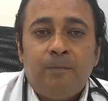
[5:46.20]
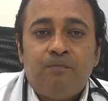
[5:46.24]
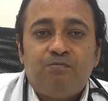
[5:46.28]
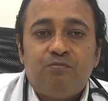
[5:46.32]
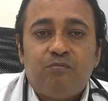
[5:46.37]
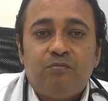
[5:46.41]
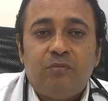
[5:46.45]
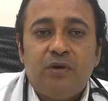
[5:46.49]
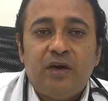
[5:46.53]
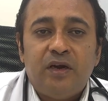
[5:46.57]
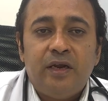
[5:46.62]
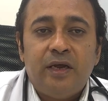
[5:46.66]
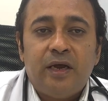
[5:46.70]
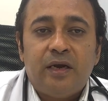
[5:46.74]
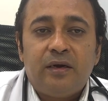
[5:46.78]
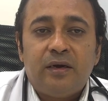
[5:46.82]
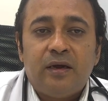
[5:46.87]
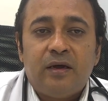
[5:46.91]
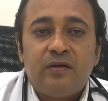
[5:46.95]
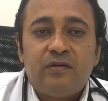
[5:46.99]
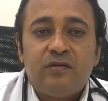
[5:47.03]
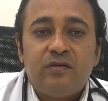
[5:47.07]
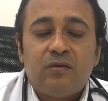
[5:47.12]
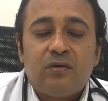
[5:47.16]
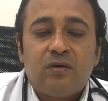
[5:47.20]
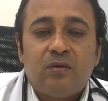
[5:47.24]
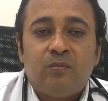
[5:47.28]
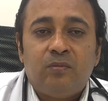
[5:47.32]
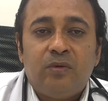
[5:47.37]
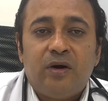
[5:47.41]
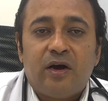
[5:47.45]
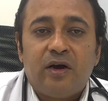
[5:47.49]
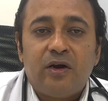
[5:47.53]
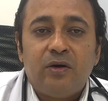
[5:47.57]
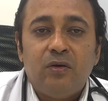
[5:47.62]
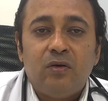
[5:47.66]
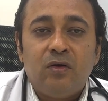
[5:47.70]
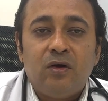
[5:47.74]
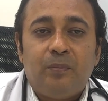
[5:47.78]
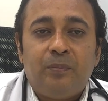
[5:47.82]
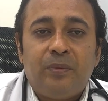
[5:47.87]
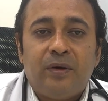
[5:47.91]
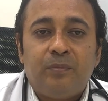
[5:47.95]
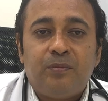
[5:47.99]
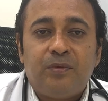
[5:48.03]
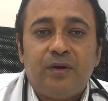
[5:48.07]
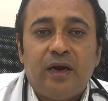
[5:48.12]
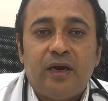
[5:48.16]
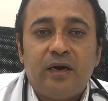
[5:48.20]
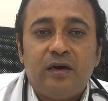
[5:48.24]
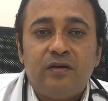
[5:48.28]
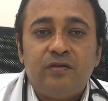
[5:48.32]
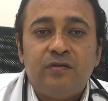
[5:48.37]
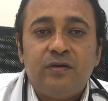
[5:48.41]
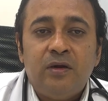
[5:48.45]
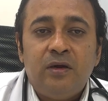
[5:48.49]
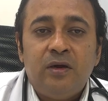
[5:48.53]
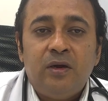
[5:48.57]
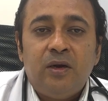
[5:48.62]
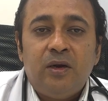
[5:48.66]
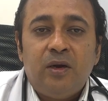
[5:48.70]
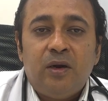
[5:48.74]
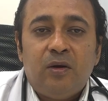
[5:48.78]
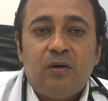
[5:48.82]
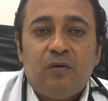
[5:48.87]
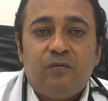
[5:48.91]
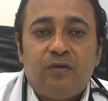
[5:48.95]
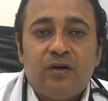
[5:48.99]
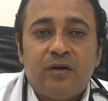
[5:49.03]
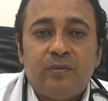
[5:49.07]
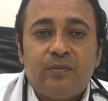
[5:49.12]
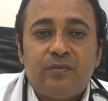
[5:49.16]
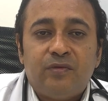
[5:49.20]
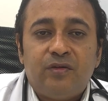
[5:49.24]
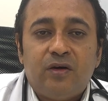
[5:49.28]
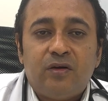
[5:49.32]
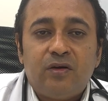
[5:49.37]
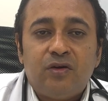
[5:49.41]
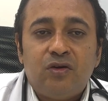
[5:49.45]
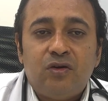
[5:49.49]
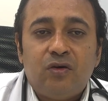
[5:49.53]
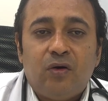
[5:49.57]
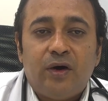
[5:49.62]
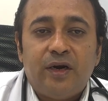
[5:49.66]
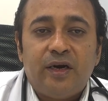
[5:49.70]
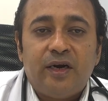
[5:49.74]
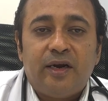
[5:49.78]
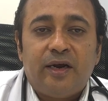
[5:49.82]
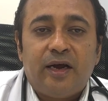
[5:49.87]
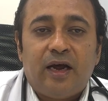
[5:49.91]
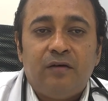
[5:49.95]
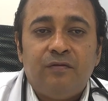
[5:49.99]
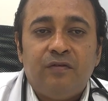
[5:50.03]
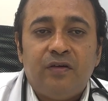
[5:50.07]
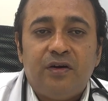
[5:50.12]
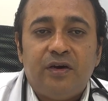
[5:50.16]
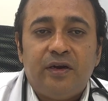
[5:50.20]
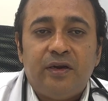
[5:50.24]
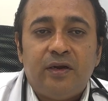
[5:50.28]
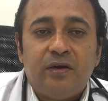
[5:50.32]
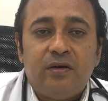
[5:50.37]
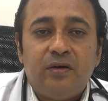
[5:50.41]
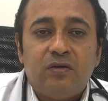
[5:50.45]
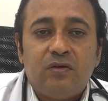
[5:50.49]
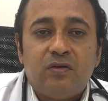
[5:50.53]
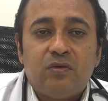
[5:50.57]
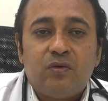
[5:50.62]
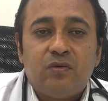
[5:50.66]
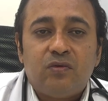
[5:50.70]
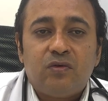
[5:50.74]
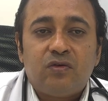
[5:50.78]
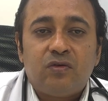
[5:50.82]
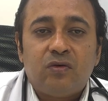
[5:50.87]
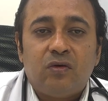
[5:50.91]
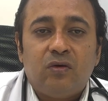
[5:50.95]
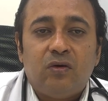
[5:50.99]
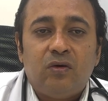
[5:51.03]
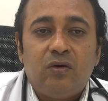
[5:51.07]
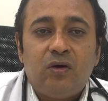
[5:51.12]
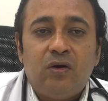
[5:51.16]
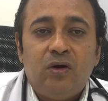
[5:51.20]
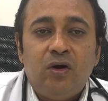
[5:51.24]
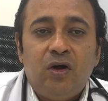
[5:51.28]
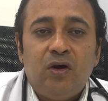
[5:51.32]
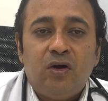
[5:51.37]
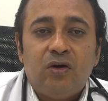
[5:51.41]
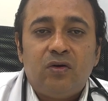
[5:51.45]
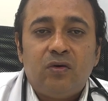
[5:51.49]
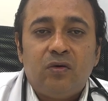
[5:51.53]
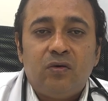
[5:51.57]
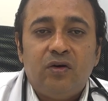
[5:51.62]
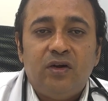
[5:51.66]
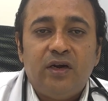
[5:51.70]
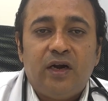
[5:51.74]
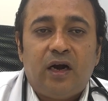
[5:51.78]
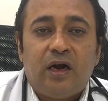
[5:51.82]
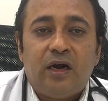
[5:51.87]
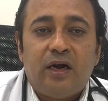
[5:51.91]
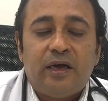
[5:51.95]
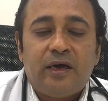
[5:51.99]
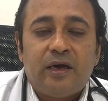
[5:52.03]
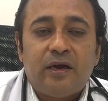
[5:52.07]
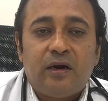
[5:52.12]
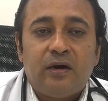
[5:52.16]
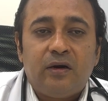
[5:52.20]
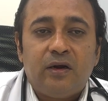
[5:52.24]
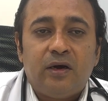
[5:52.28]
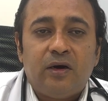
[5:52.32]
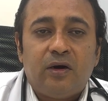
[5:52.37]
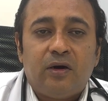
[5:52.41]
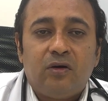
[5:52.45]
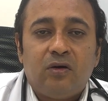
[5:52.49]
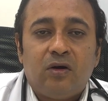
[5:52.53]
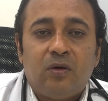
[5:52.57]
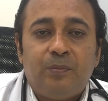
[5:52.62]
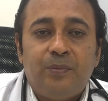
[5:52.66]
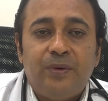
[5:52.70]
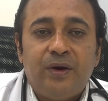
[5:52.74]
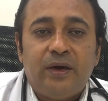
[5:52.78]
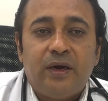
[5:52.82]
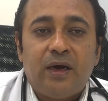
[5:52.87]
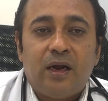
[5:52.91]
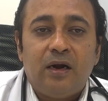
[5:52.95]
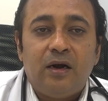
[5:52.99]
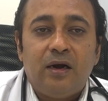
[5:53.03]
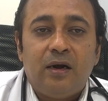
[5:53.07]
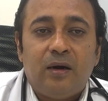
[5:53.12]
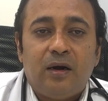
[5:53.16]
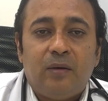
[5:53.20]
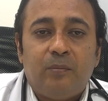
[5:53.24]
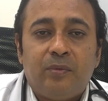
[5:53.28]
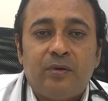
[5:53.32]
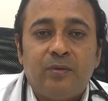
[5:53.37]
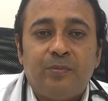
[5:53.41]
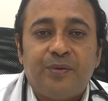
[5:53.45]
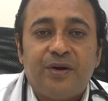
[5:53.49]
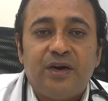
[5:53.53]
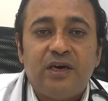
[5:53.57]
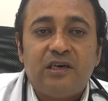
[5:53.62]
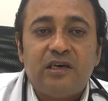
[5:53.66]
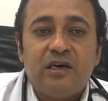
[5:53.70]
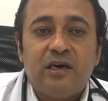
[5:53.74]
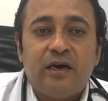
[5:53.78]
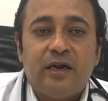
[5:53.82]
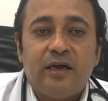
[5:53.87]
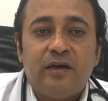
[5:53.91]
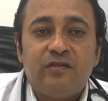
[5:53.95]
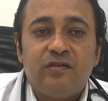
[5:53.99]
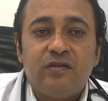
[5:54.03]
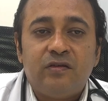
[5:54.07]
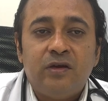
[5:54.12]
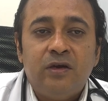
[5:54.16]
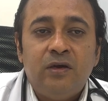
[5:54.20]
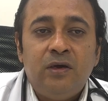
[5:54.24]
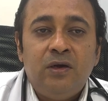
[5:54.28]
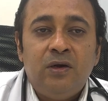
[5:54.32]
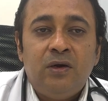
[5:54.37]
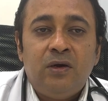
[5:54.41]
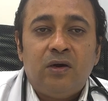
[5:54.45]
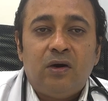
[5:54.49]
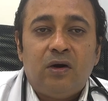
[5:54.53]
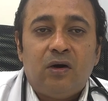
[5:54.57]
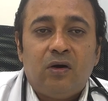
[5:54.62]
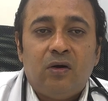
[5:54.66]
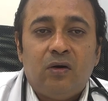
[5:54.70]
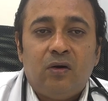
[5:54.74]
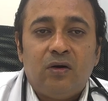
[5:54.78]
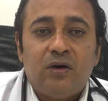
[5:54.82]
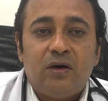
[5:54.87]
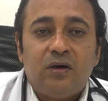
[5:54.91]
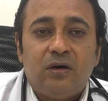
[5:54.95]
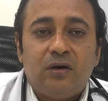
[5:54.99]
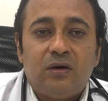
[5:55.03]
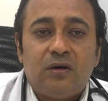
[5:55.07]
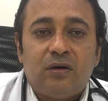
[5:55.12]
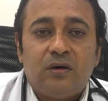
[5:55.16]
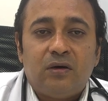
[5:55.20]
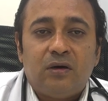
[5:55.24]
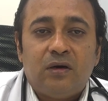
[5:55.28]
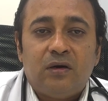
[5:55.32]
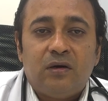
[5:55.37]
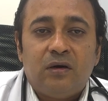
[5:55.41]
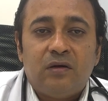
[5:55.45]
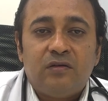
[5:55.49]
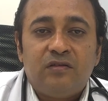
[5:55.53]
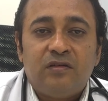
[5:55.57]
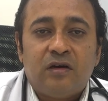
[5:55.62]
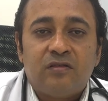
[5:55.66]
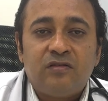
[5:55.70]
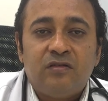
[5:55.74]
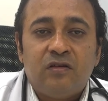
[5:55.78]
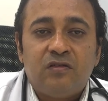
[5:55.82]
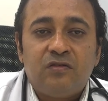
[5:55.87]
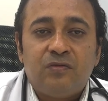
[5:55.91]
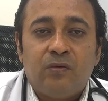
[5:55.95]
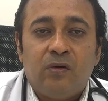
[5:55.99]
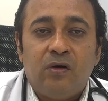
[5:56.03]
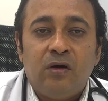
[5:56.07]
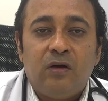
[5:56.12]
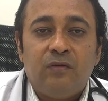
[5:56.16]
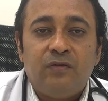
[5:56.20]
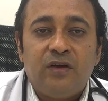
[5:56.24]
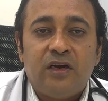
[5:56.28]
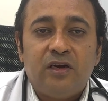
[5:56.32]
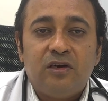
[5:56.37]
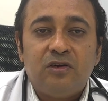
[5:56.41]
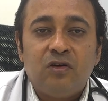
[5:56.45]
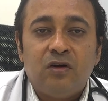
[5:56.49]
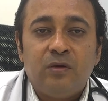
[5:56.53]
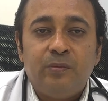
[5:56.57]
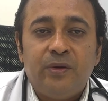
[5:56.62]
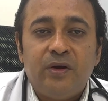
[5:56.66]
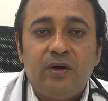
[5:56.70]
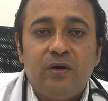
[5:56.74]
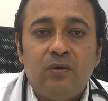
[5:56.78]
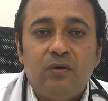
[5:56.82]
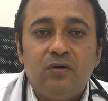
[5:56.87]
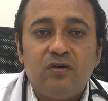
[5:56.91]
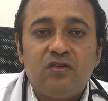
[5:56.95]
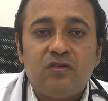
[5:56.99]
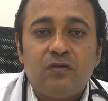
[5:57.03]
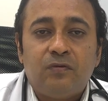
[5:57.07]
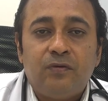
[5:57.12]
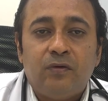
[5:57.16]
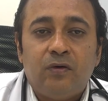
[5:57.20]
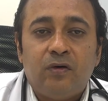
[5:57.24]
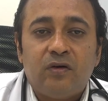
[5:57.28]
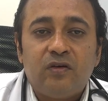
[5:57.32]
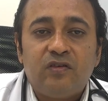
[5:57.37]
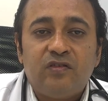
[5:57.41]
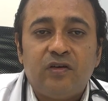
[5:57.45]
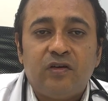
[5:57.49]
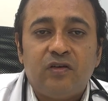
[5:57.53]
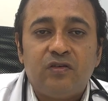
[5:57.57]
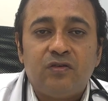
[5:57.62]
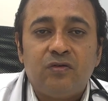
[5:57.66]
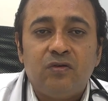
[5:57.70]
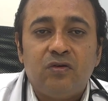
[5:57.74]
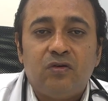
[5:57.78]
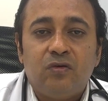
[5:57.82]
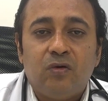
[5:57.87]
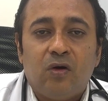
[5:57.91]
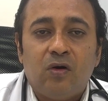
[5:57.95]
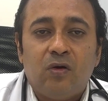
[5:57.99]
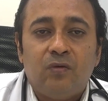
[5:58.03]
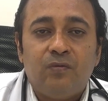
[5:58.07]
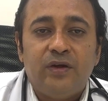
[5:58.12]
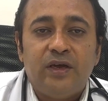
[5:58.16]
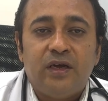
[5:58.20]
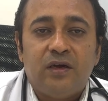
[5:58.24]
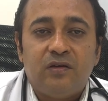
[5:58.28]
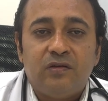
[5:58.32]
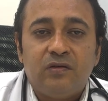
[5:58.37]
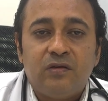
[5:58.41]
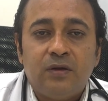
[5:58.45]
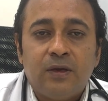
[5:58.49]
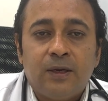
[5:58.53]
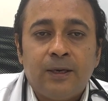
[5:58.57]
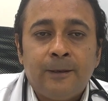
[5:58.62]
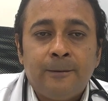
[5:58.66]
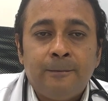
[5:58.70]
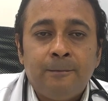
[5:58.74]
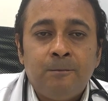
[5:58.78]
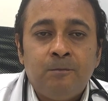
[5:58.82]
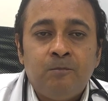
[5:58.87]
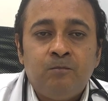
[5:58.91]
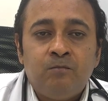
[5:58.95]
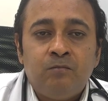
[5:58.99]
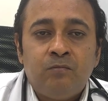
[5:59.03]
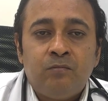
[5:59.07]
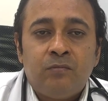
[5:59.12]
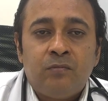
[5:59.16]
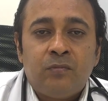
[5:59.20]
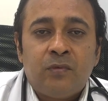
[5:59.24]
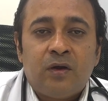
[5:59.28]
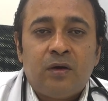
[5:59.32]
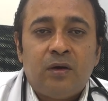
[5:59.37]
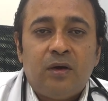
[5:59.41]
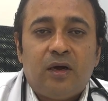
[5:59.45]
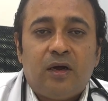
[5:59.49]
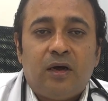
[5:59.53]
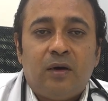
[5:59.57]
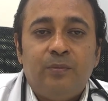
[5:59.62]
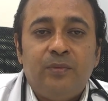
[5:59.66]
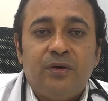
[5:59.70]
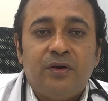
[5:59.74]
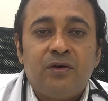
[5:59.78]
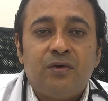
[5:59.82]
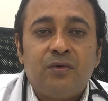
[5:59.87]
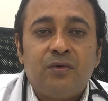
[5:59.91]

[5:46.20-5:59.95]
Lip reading: mediators or neuropeptides from the joint cavity. So, to declare topical preparation as not successful, it should be used for 6 to 12 weeks. Coming